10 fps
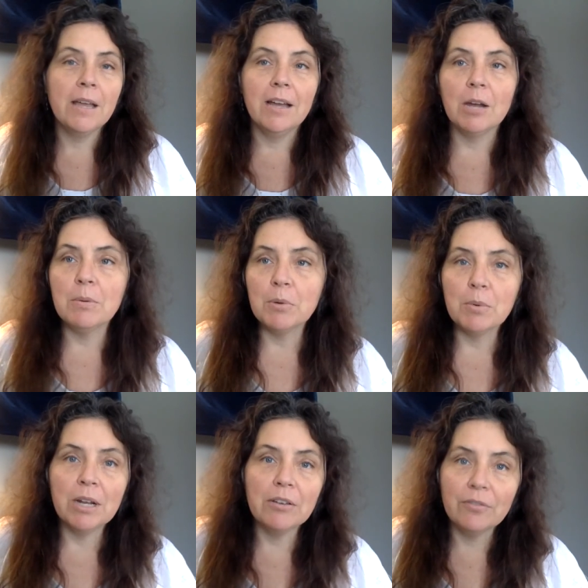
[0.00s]
I remember
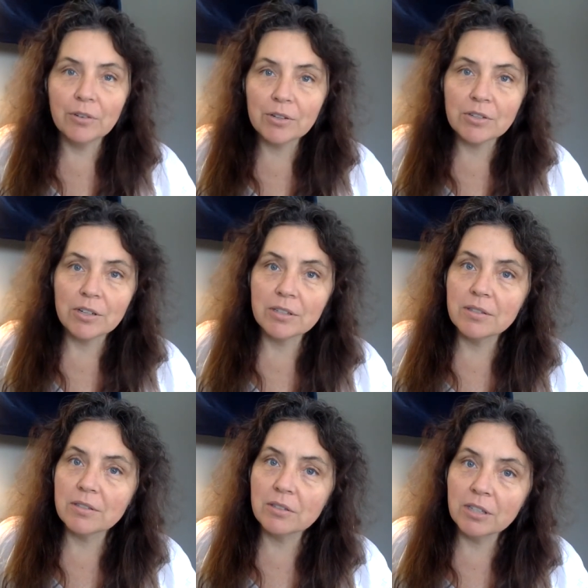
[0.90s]
when I first started
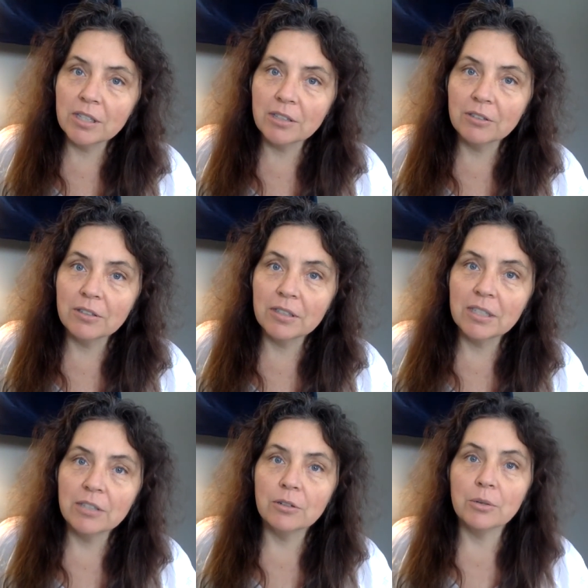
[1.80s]
studying Kundalini
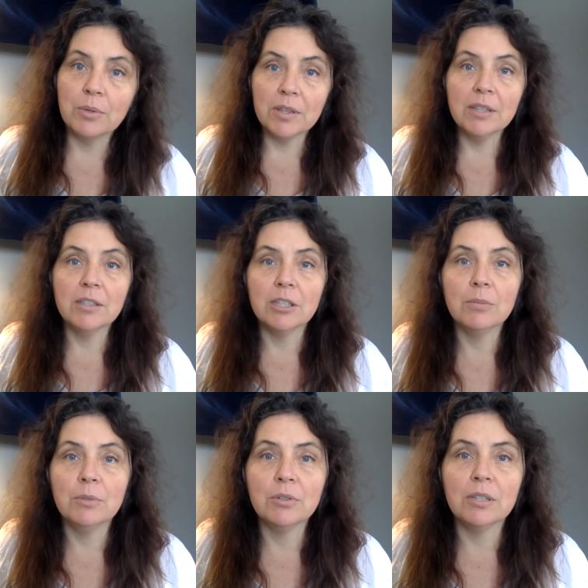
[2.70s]
Yoga within the
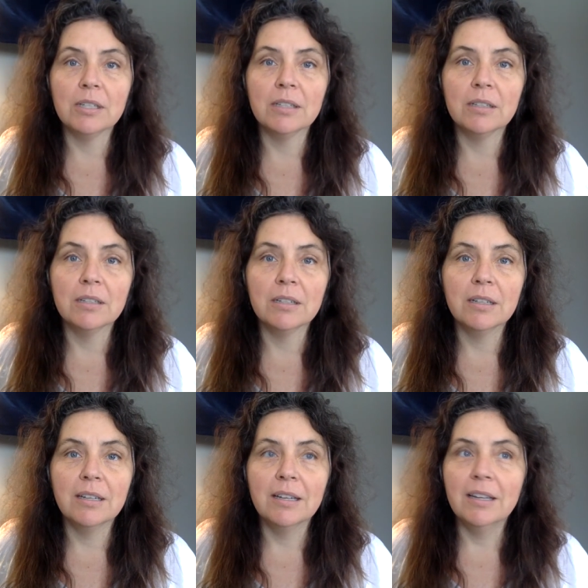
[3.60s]
community,
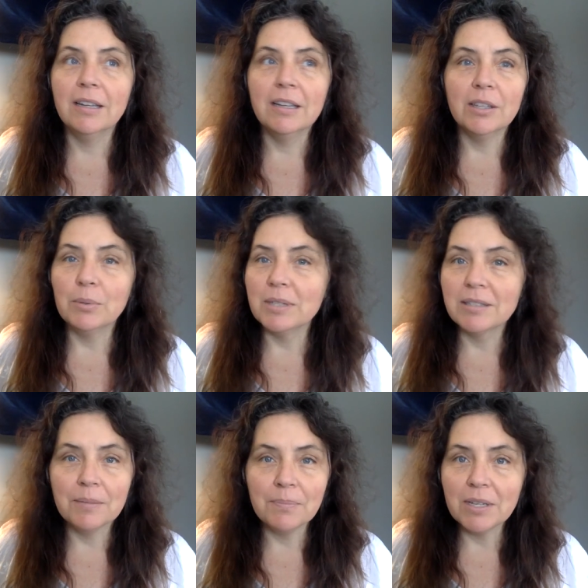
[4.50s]
there was
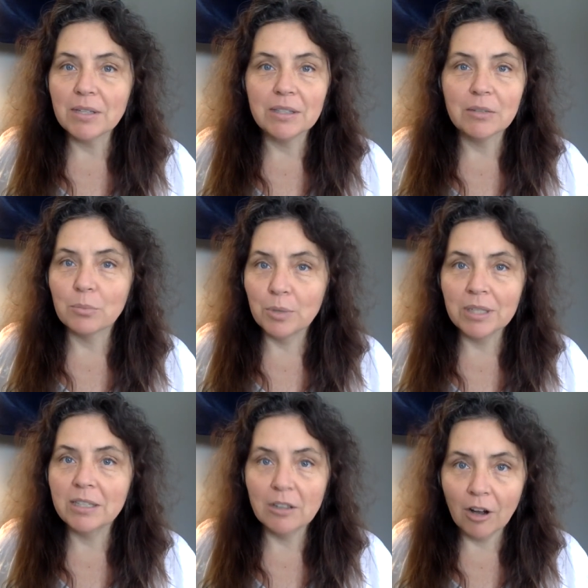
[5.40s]
something
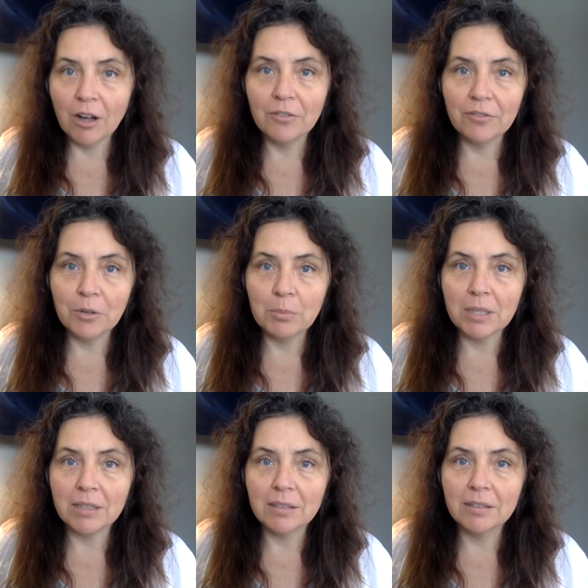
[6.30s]
really off for
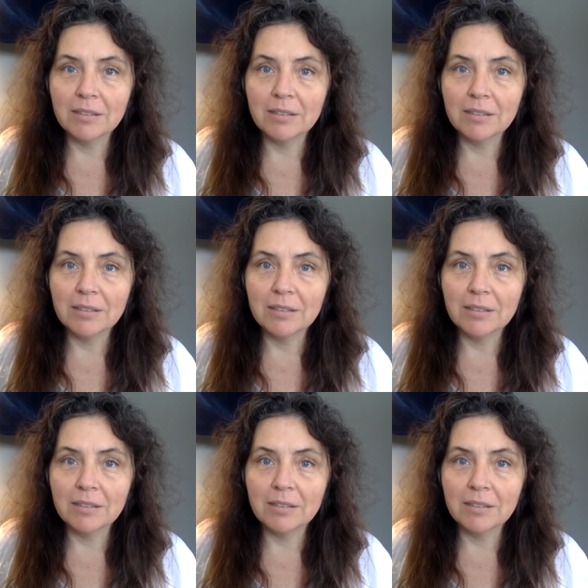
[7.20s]
me.